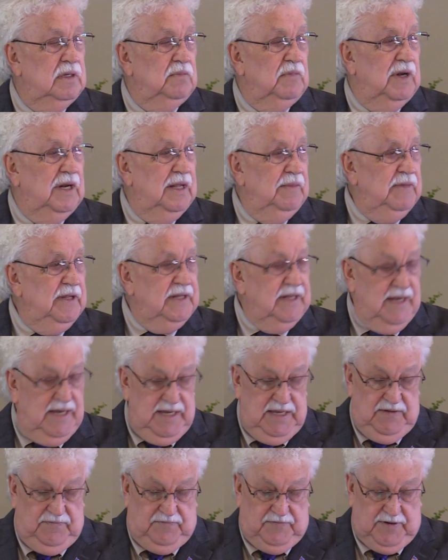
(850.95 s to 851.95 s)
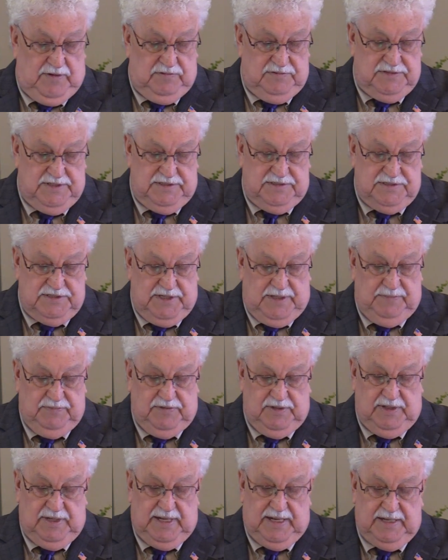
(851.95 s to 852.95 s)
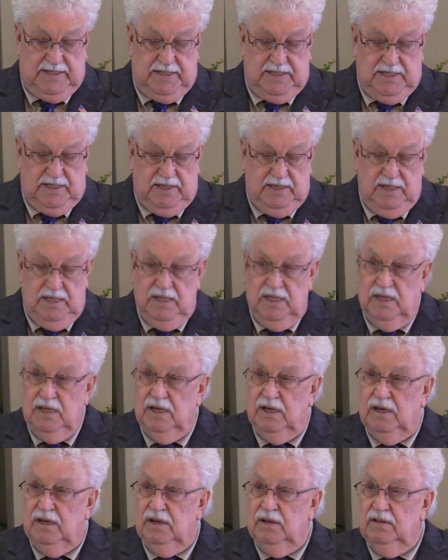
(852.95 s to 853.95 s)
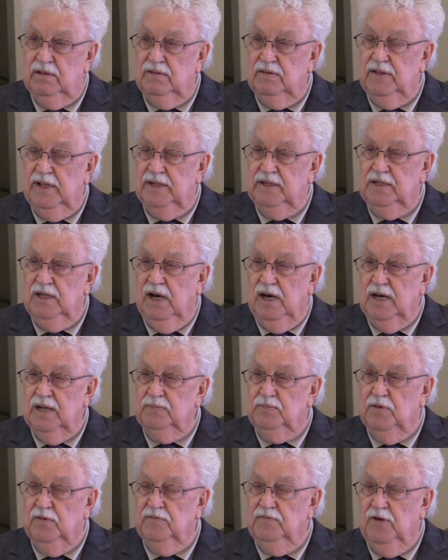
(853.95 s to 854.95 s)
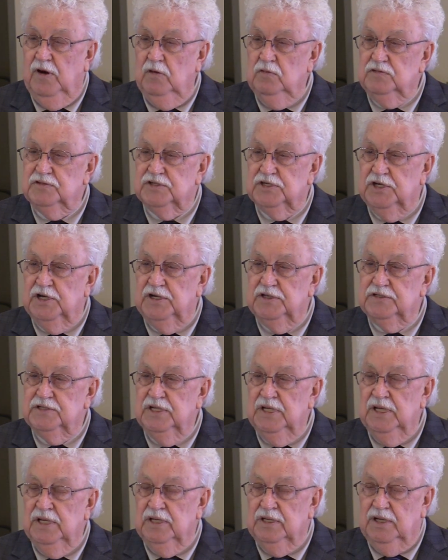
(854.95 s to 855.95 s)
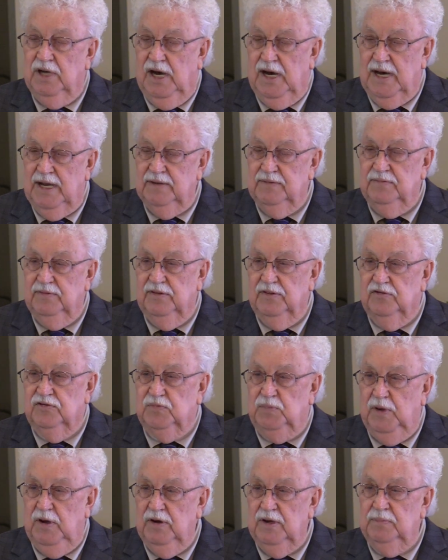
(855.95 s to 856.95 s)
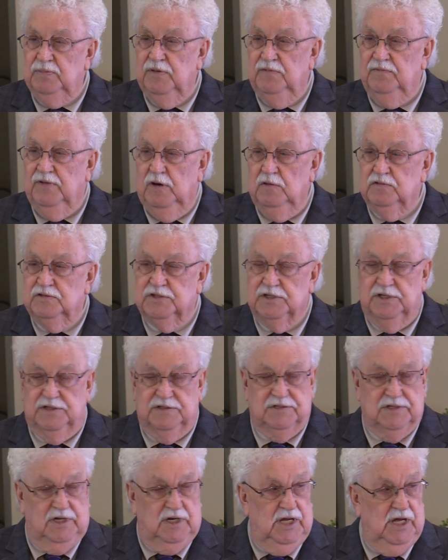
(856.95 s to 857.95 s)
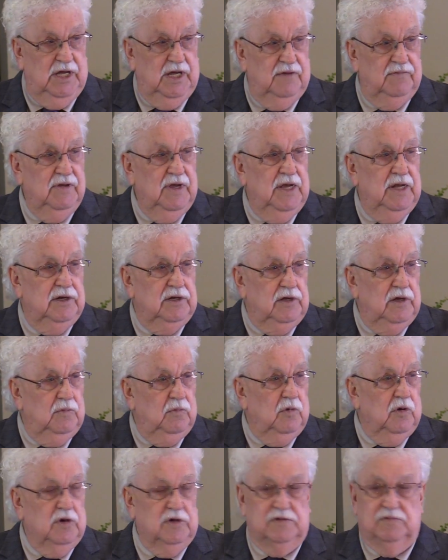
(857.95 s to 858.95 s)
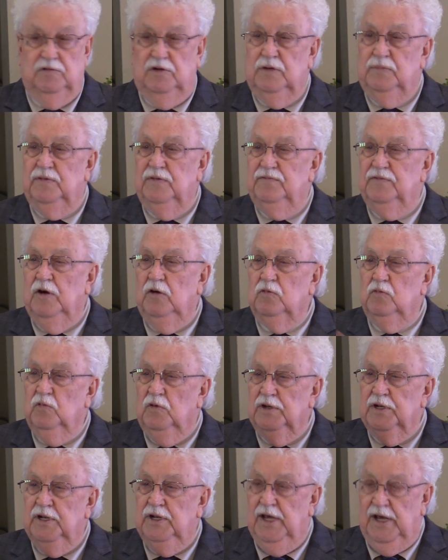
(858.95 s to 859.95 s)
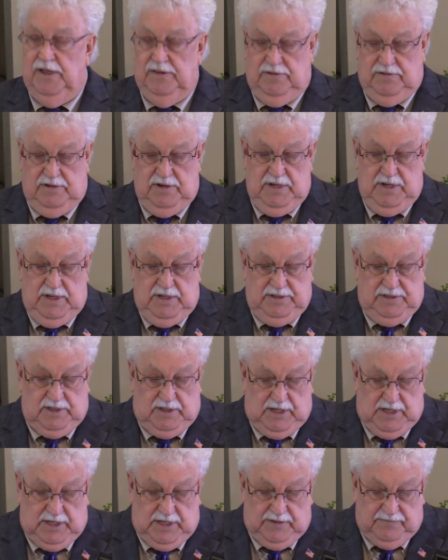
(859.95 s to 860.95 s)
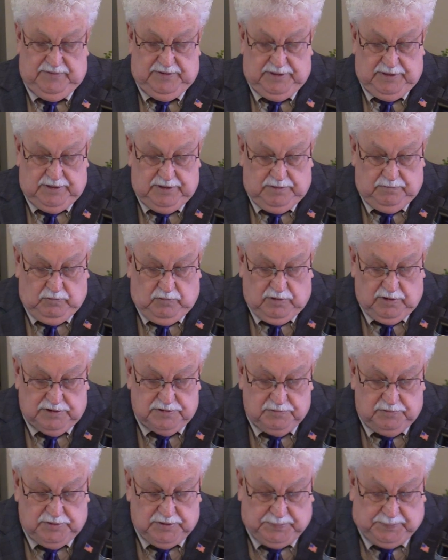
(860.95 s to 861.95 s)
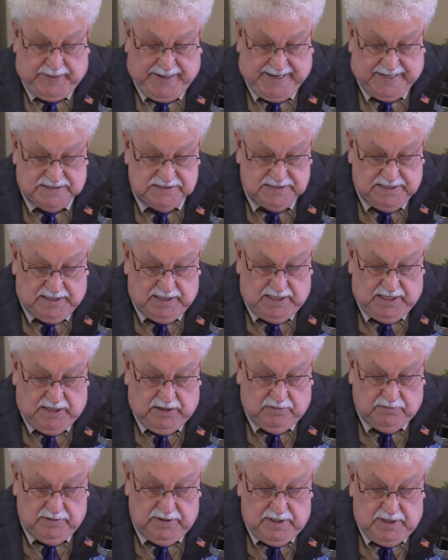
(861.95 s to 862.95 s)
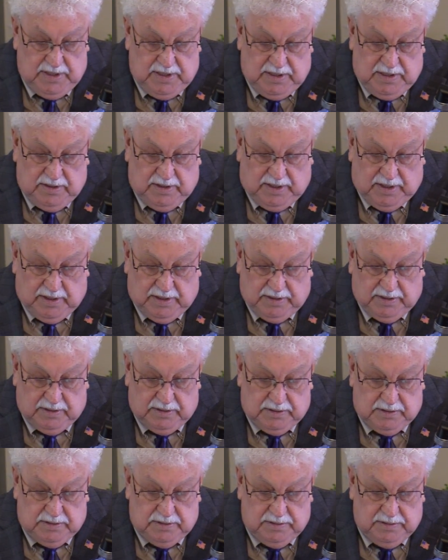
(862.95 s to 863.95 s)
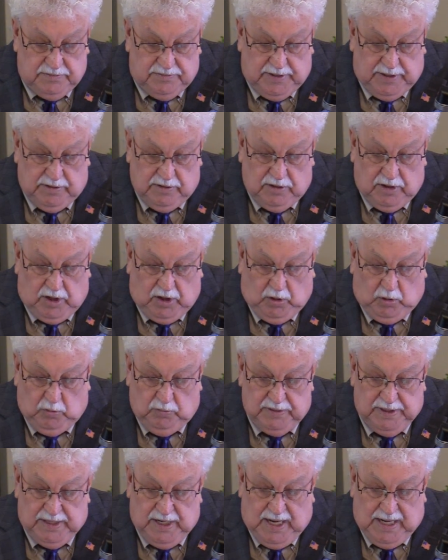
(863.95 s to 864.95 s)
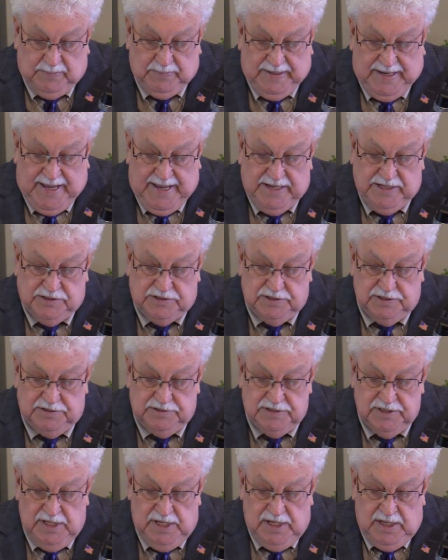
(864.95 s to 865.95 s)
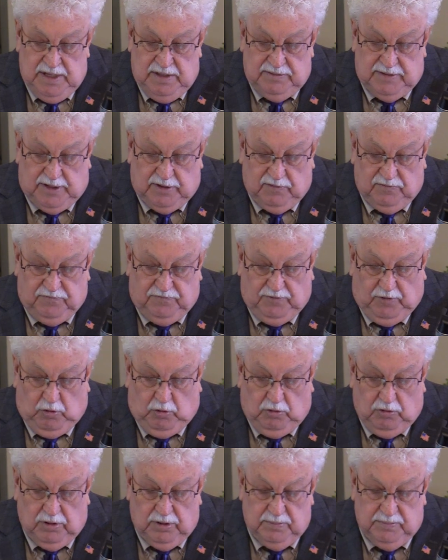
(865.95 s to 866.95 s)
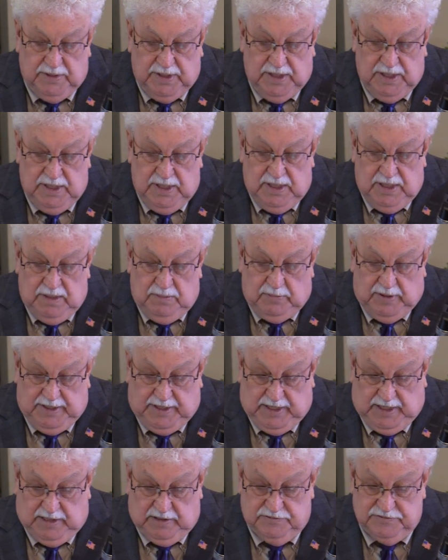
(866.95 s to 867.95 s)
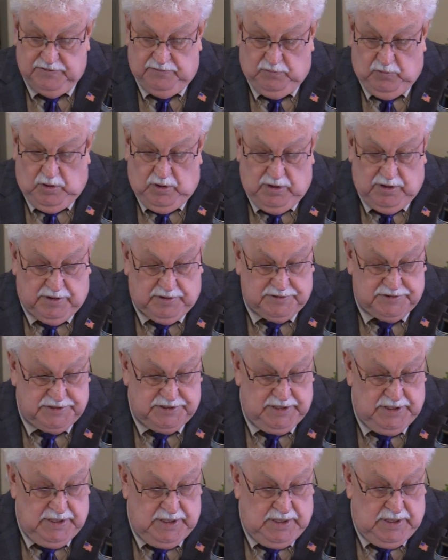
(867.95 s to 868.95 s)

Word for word: But let me tell you, folks, it's something that, uh, uh, that God provokes us God, the Spirit, provokes us to love good works. We're to provoke one another to love and the good works. We're to pass that along. Uh, there are whole denominations that are formed because of works.